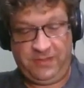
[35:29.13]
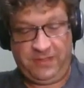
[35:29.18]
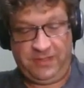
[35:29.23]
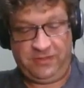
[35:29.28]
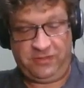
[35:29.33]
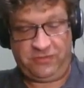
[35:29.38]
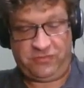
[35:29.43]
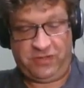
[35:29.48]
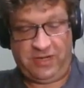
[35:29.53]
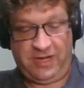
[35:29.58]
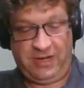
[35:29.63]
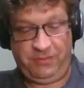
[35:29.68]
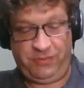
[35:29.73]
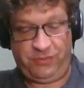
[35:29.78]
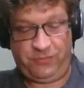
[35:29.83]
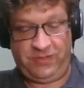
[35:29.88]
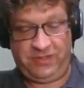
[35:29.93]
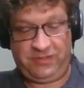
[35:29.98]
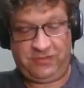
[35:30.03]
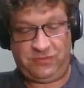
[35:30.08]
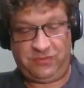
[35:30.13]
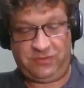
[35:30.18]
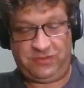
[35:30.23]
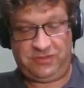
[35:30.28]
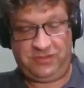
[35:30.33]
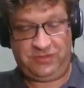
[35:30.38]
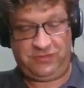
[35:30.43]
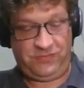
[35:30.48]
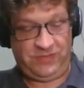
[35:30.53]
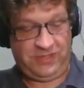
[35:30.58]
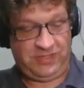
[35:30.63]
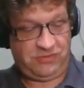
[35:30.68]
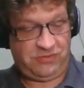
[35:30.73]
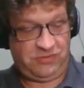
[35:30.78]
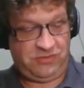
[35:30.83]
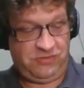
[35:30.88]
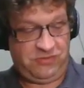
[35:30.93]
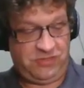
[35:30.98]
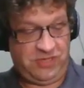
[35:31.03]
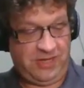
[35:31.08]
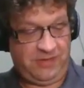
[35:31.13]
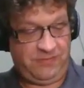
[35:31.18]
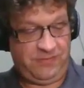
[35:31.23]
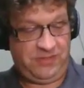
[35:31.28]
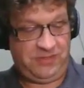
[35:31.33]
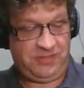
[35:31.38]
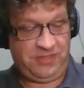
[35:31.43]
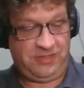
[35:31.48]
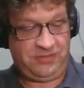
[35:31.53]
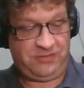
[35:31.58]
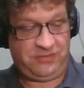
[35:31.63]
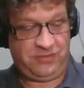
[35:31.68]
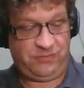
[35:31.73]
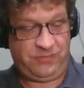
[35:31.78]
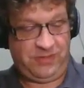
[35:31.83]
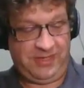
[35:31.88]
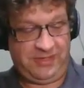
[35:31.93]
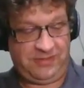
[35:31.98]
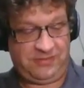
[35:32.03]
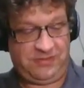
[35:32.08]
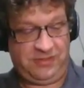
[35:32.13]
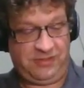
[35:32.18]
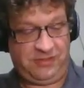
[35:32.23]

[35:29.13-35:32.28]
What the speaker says: And the try with resources feature in Java does the rest,